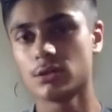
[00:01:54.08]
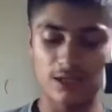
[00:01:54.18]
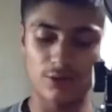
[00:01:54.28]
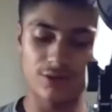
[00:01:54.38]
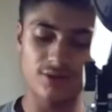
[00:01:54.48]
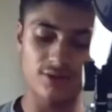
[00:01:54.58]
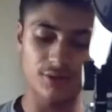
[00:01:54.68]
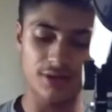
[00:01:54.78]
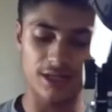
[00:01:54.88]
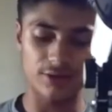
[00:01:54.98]
In order to
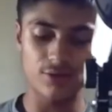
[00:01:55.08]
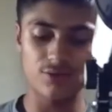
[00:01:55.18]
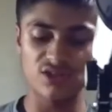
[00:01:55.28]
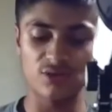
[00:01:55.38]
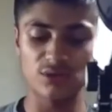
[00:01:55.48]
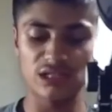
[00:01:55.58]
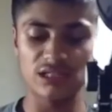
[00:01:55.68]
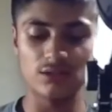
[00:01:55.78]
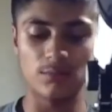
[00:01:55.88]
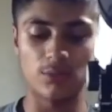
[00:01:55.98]
look at those, you would
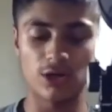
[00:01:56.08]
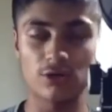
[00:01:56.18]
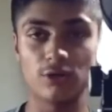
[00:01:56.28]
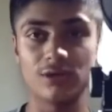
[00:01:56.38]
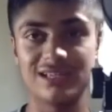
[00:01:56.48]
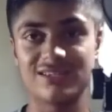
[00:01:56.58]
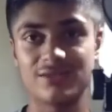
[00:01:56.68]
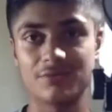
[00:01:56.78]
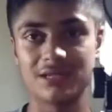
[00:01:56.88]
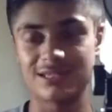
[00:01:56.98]
need the Barlow lens
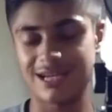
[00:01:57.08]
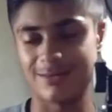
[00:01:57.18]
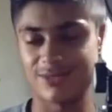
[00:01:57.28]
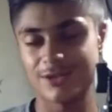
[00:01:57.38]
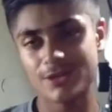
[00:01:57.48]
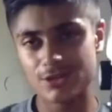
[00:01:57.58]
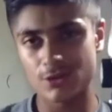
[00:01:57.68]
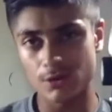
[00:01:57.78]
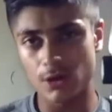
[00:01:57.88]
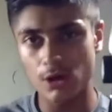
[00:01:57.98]
3 times.
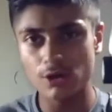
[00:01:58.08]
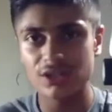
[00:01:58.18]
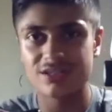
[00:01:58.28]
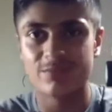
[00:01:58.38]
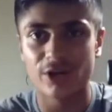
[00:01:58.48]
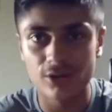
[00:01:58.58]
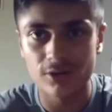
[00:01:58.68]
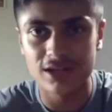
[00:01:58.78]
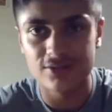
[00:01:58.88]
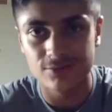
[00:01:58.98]
So all these Barlow
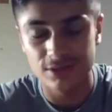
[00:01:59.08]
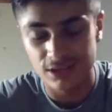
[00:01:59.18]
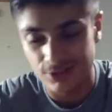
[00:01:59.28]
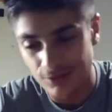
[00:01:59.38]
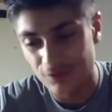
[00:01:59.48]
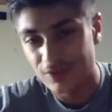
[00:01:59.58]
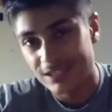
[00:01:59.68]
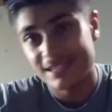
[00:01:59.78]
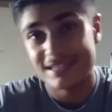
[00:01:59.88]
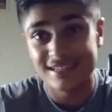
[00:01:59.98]
lenses really do
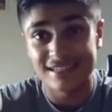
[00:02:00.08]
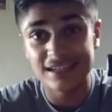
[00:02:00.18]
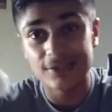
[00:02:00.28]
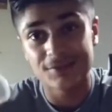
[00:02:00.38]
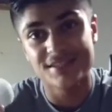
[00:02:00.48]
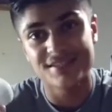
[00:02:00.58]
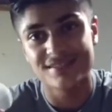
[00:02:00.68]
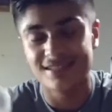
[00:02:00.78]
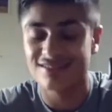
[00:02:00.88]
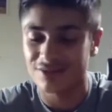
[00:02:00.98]
is it increases
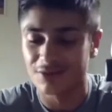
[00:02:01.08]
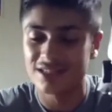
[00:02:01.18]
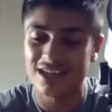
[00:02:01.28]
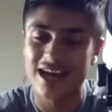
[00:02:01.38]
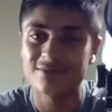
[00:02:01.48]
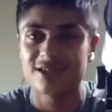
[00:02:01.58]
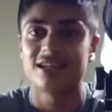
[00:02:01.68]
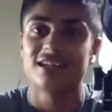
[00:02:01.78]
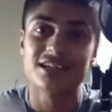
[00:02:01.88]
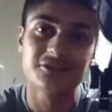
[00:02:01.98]
these 3 times
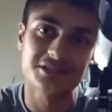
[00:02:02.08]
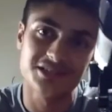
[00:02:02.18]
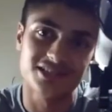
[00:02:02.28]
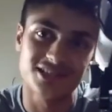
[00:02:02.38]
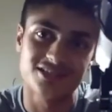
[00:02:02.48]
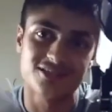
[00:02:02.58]
and it increases this